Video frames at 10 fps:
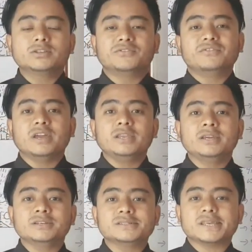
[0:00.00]
the
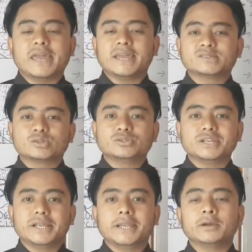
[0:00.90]
various
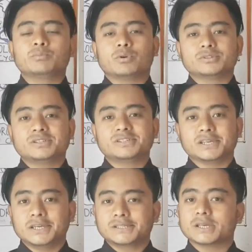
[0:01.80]
exogenetic
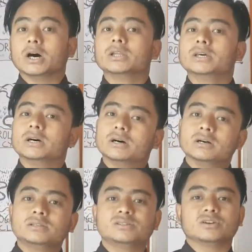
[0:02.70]
processes on the
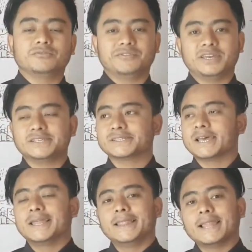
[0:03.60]
earth's surface
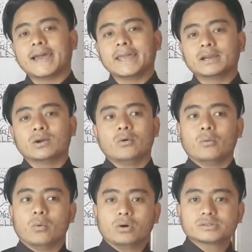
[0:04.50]
like
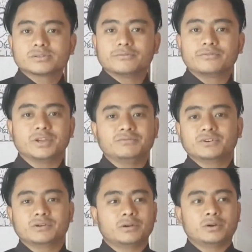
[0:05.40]
walks of
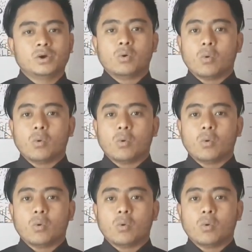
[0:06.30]
river,